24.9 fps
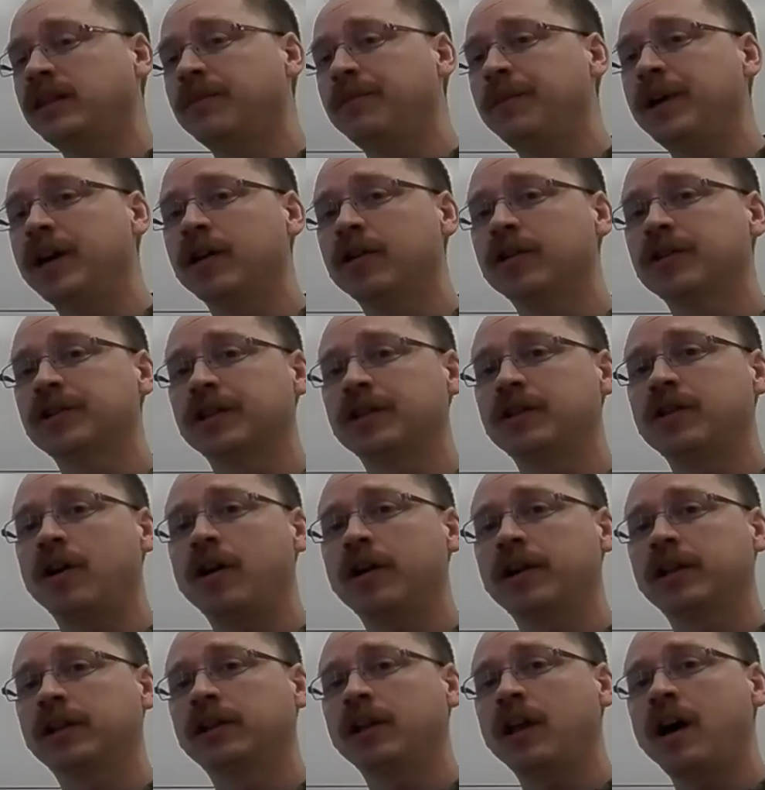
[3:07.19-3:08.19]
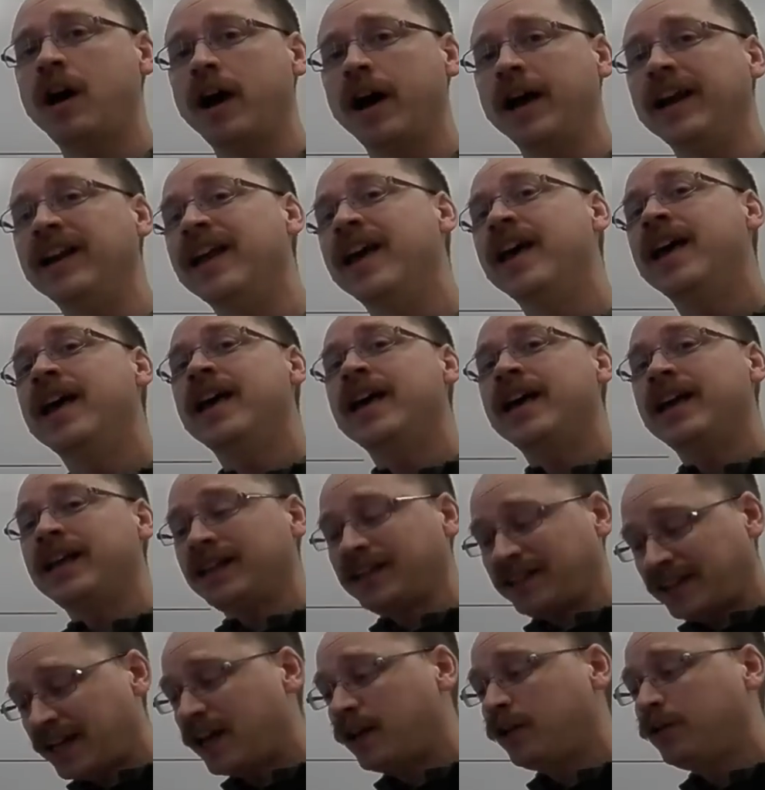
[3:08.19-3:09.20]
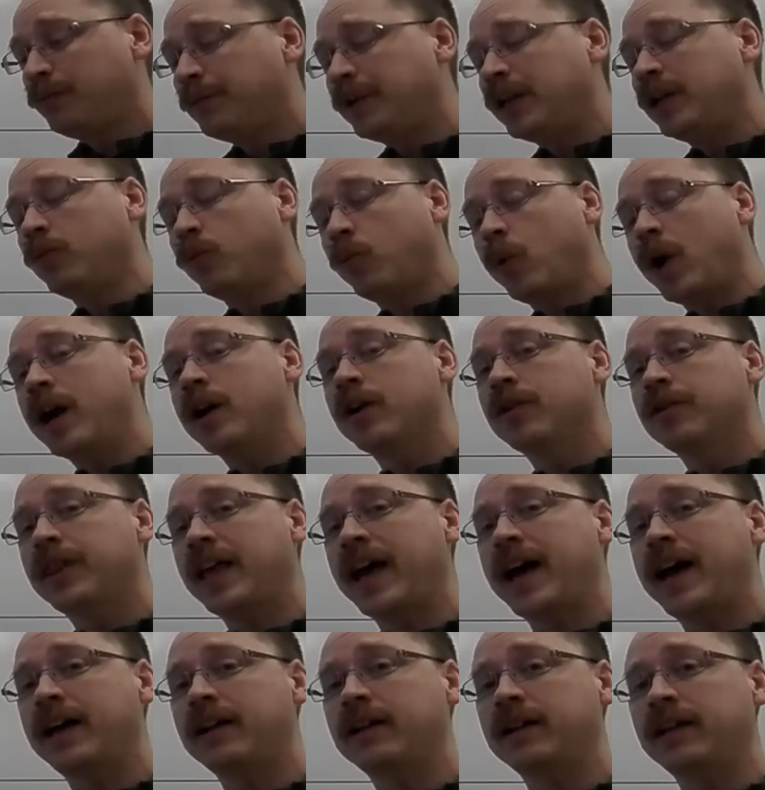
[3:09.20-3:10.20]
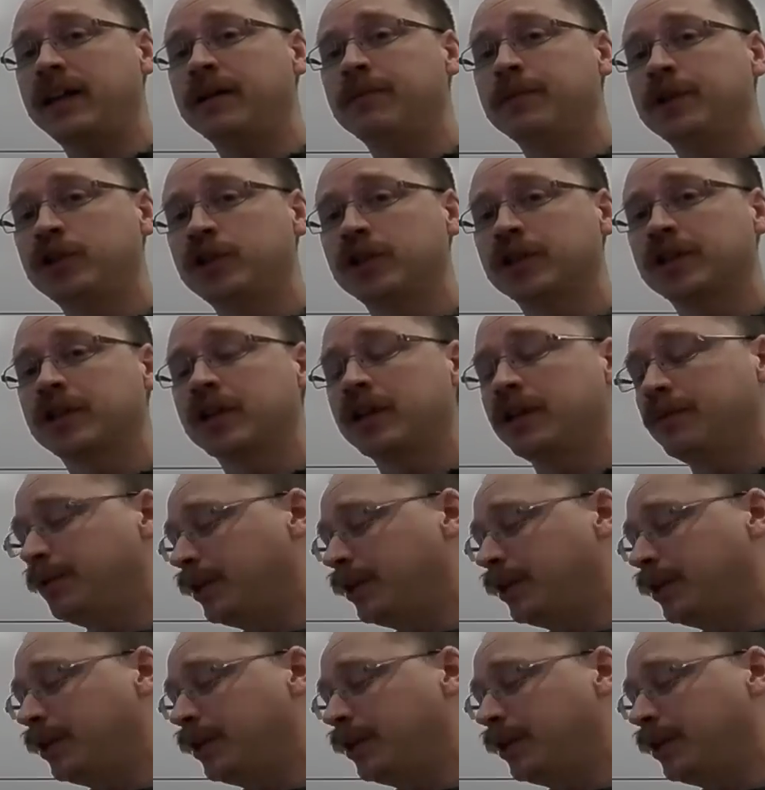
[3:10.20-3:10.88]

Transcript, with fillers: the mirror as a dotted line, tell me where that image is going to